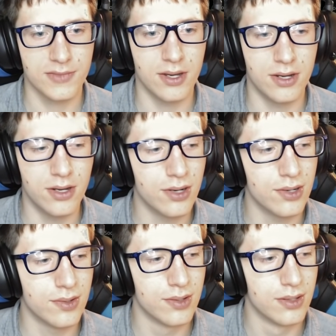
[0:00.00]

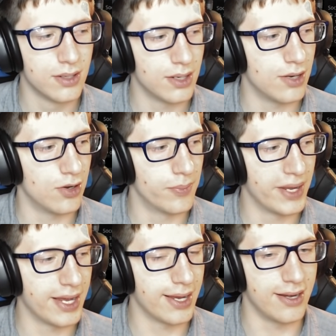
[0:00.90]
Oh, oh,
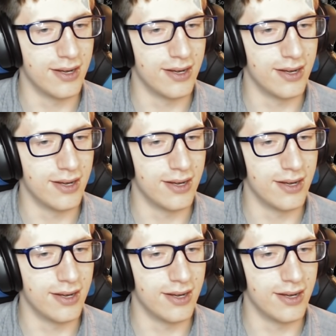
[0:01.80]
man.